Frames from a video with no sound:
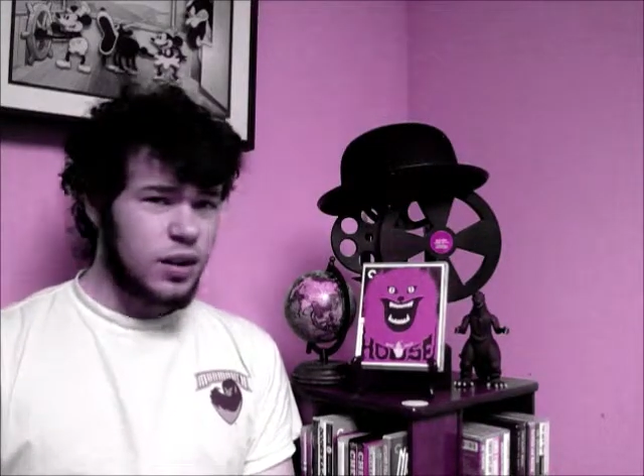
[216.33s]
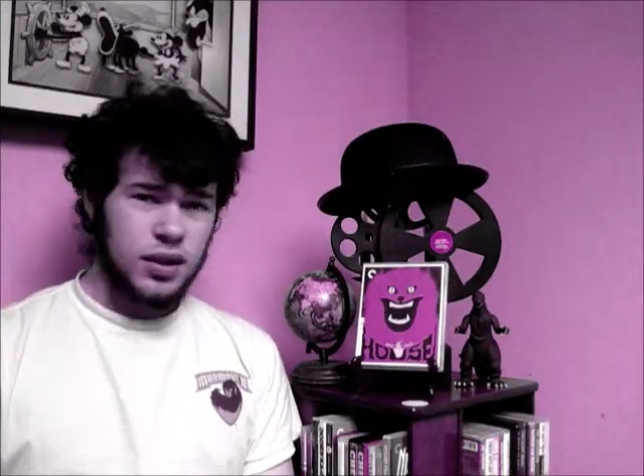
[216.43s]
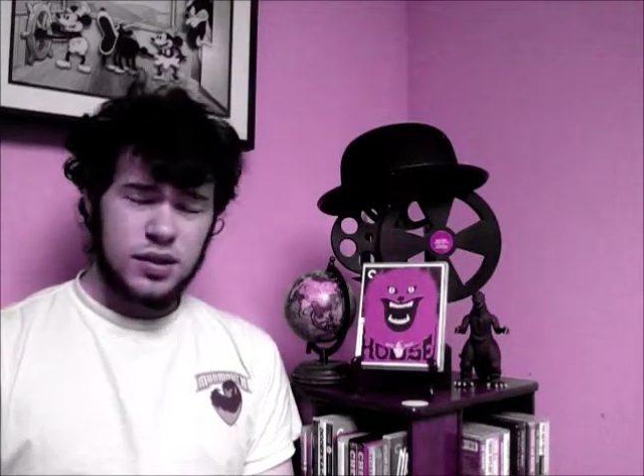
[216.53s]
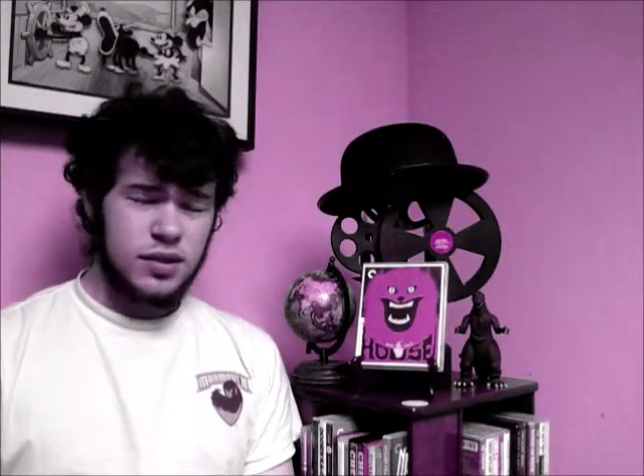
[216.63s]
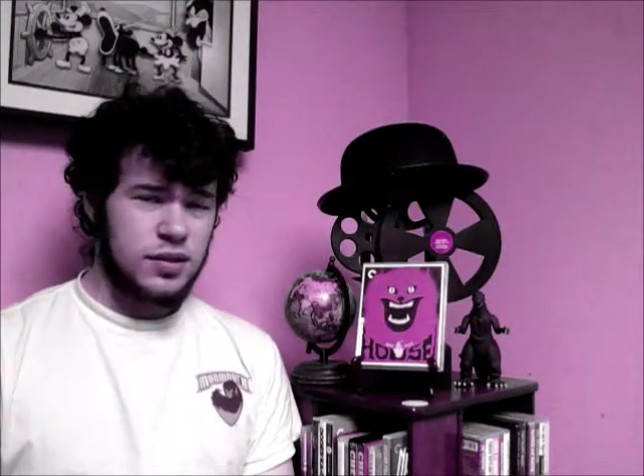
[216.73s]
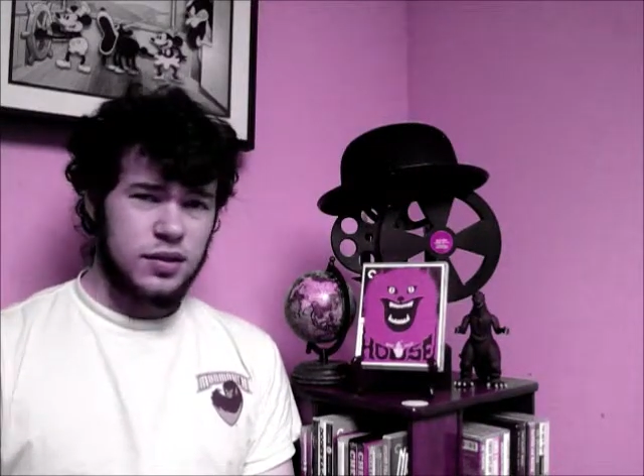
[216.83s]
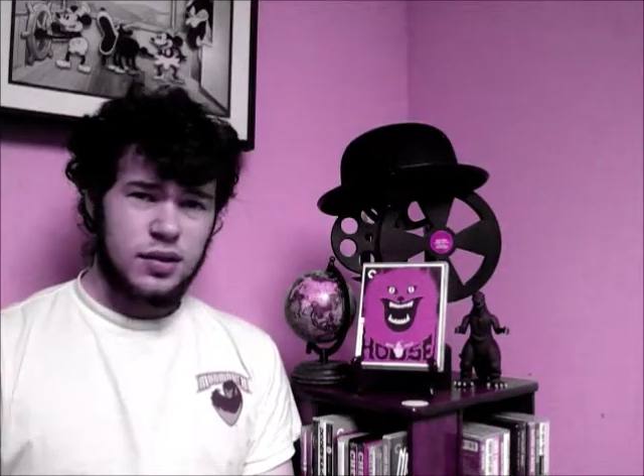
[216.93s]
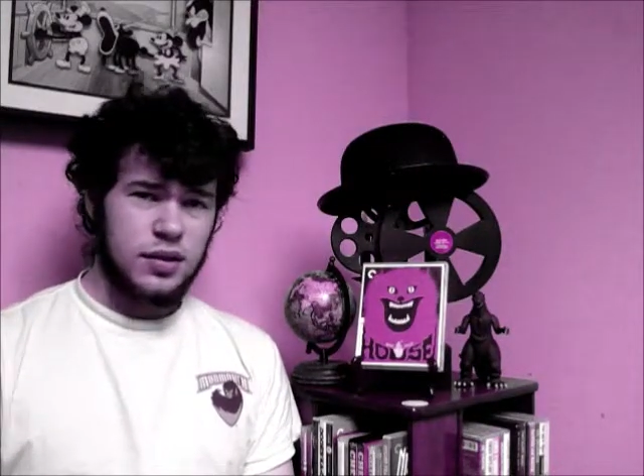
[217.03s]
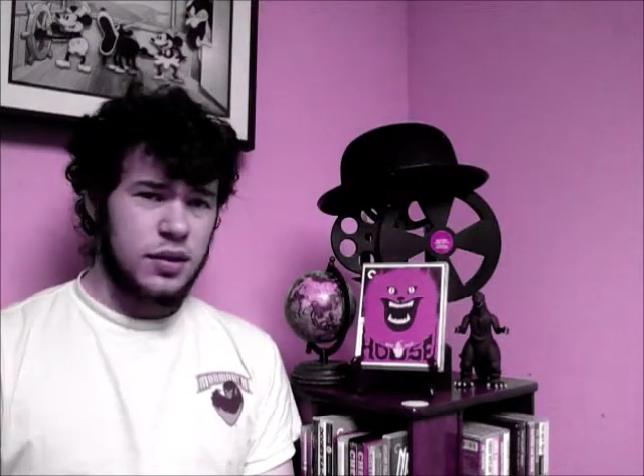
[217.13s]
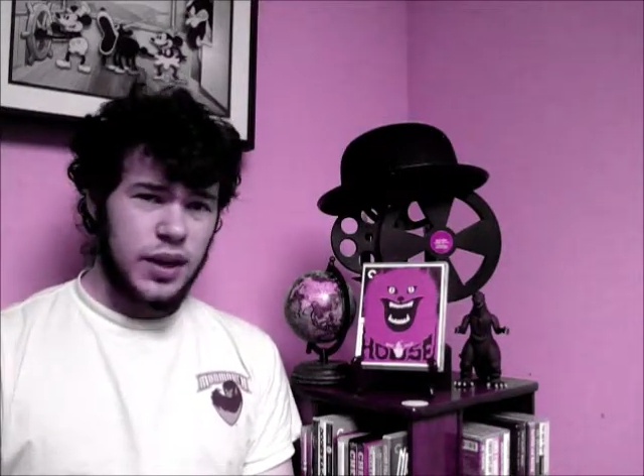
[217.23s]
Because
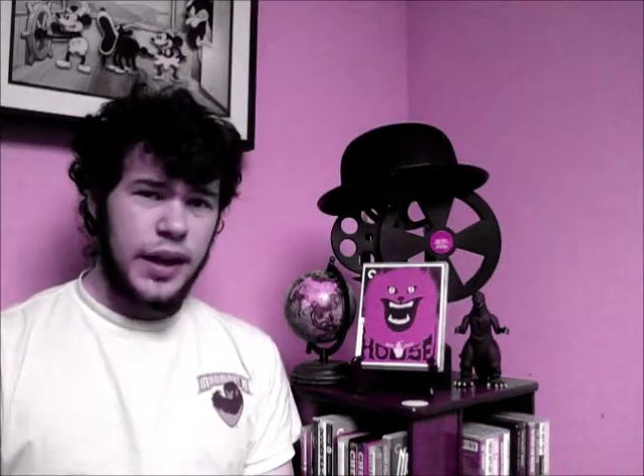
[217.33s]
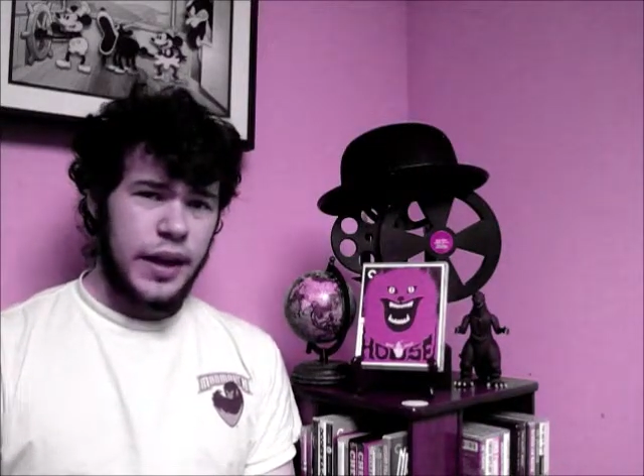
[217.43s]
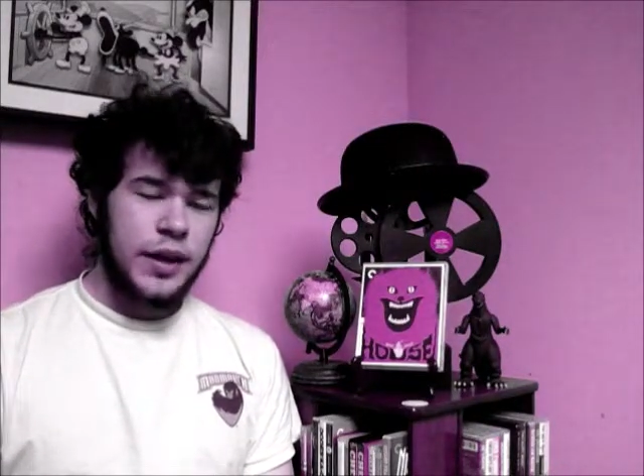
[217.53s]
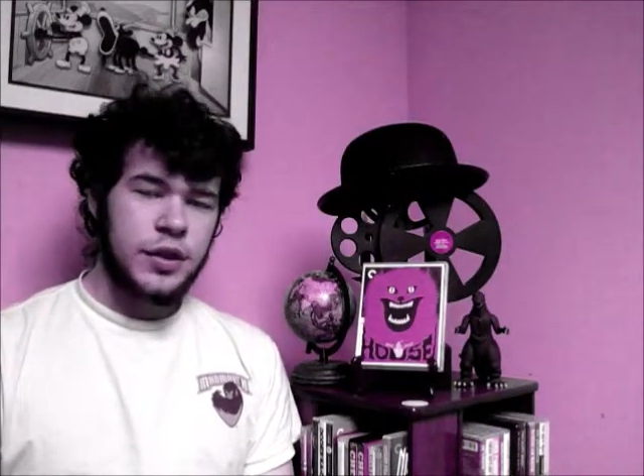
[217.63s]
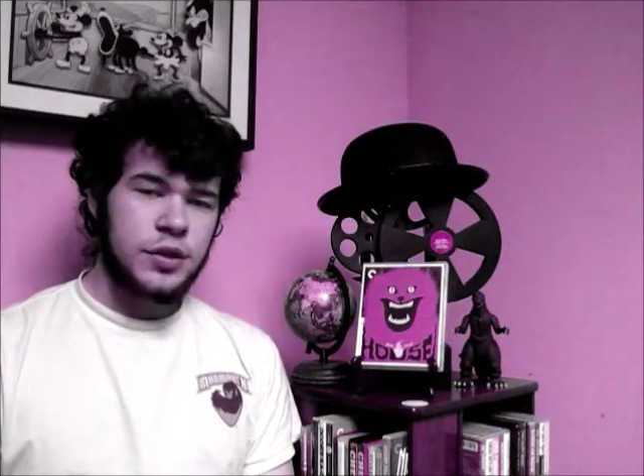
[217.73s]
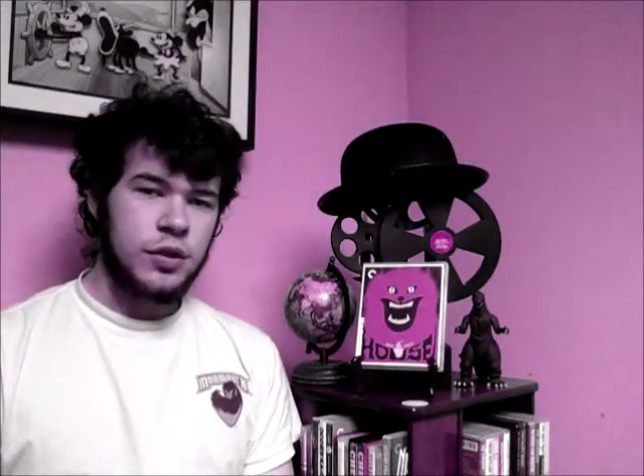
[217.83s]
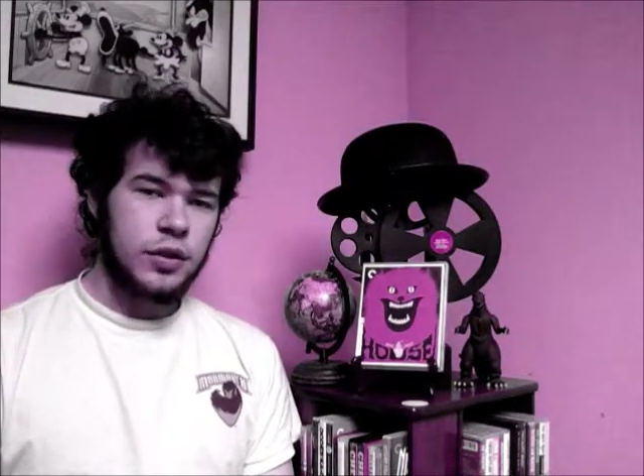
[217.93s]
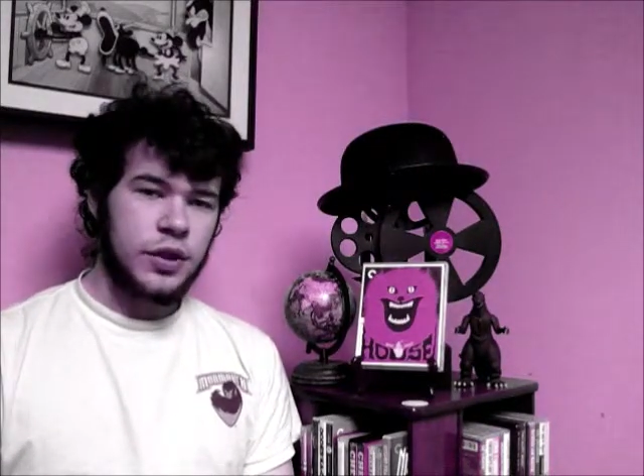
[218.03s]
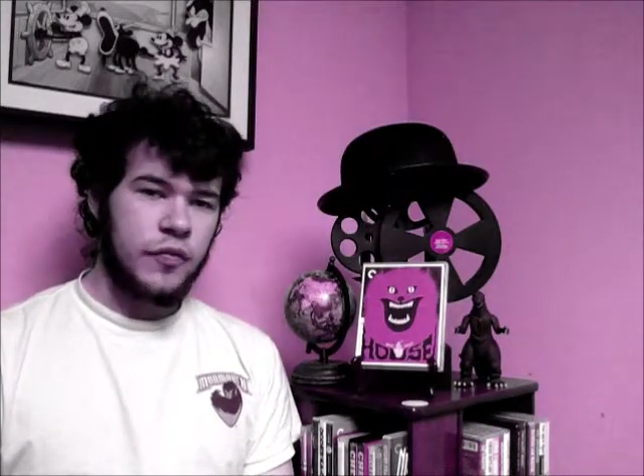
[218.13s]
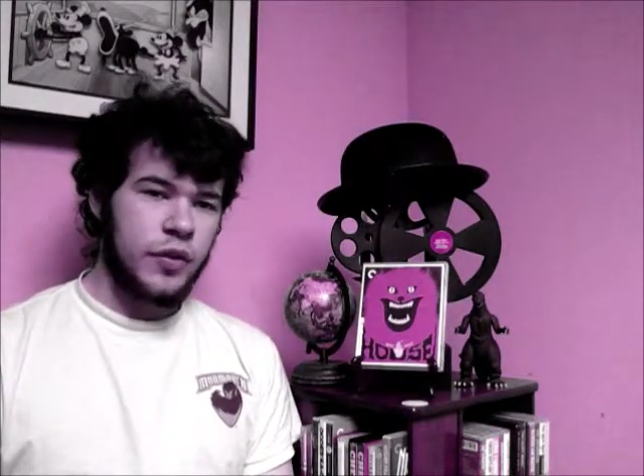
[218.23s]
it
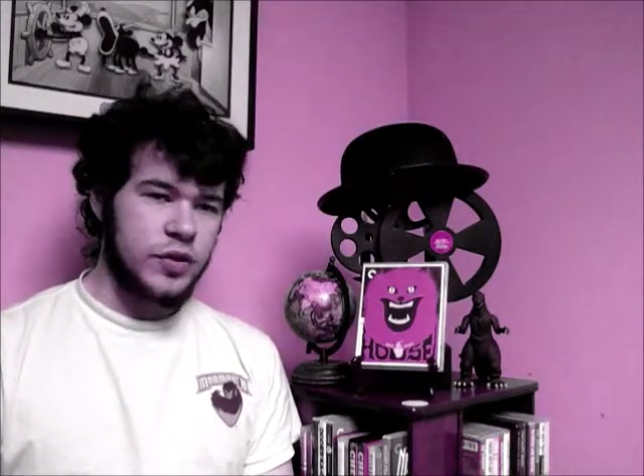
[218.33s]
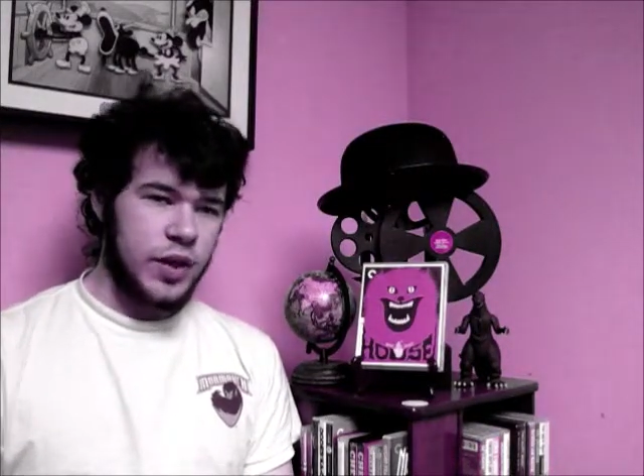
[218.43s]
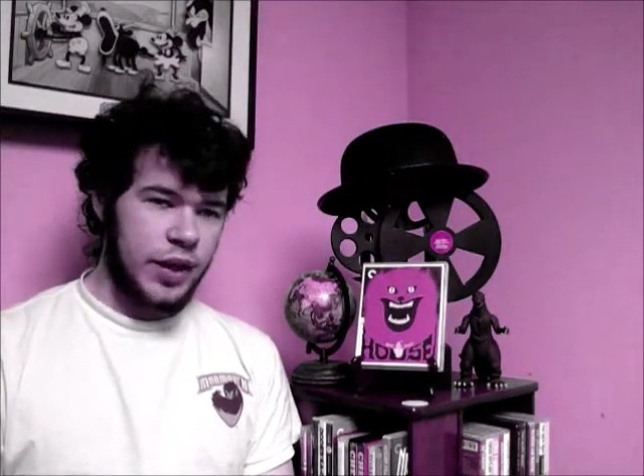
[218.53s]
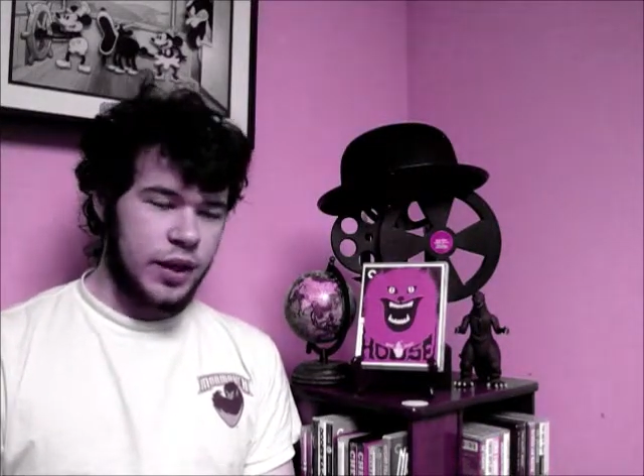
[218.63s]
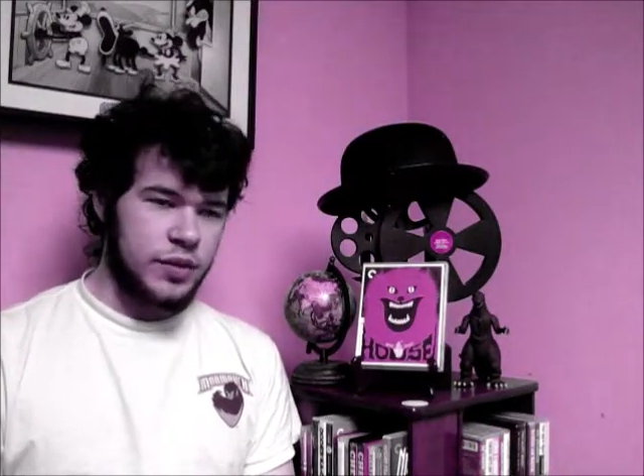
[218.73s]
certainly feels like,